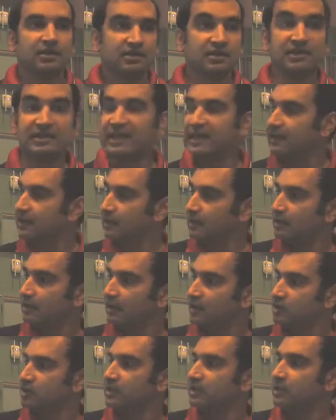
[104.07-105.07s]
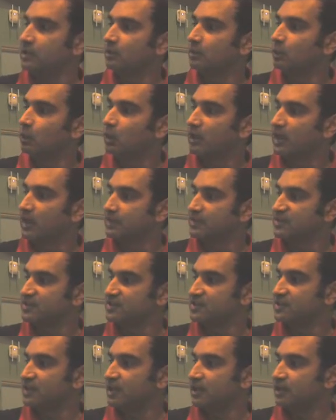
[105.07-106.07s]
The data actually, what happens
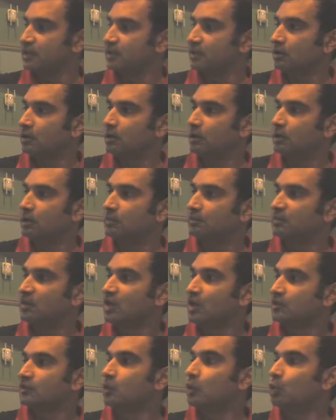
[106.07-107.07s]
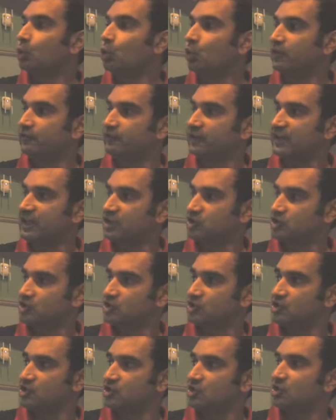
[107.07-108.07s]
is that the
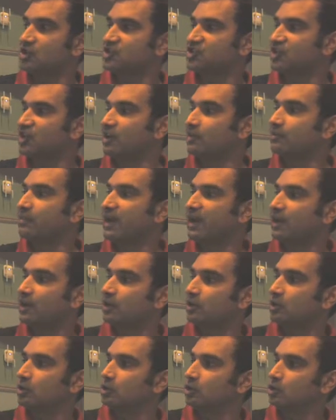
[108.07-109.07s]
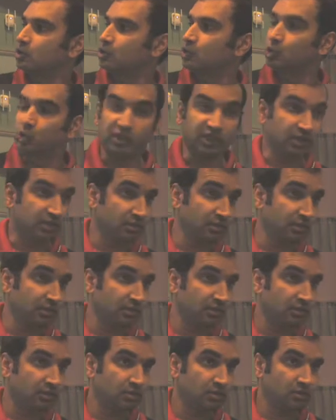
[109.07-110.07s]
notifications are sent back to here.
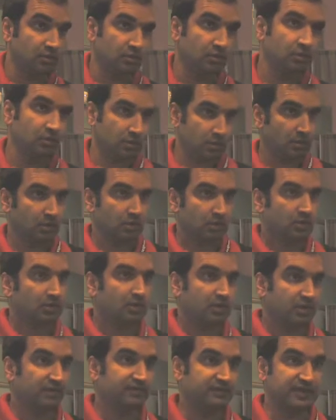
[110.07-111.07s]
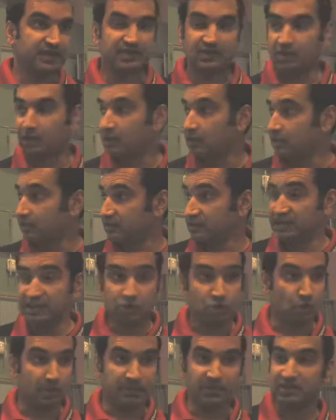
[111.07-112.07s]
If there's alert
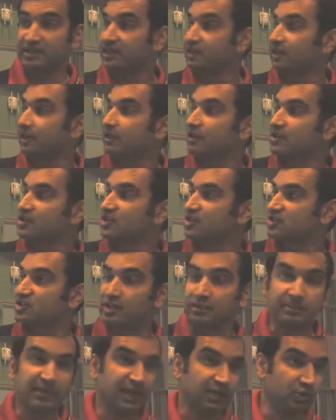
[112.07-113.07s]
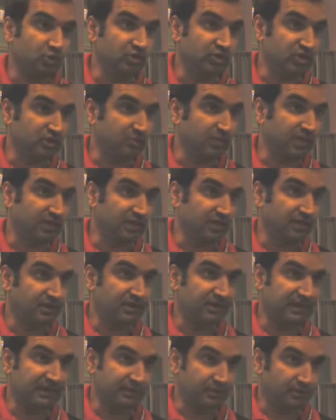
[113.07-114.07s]
needs to happen, the alerts are sent back to this
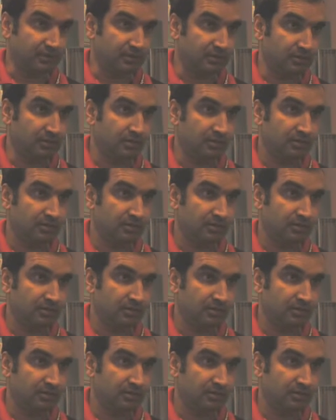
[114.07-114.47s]
particular layer